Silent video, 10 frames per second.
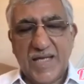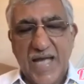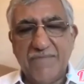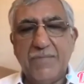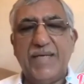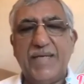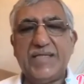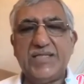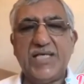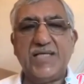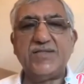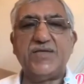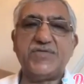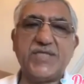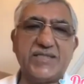have a better chance
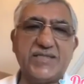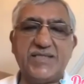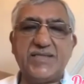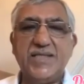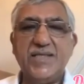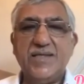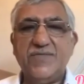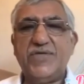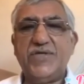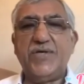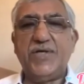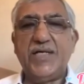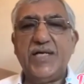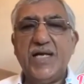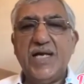of success with your
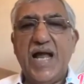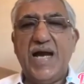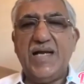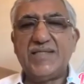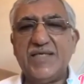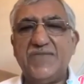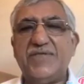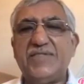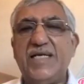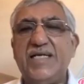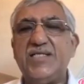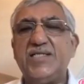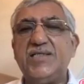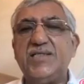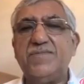surface addition.